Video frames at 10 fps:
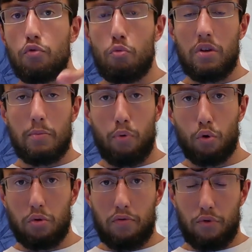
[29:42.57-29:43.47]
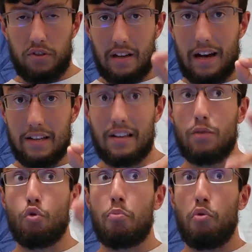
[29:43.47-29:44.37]
to be important for size
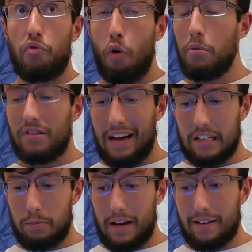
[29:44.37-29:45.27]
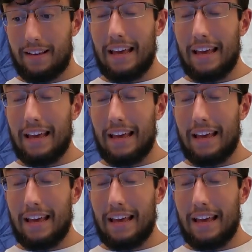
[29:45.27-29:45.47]
and the performance aspect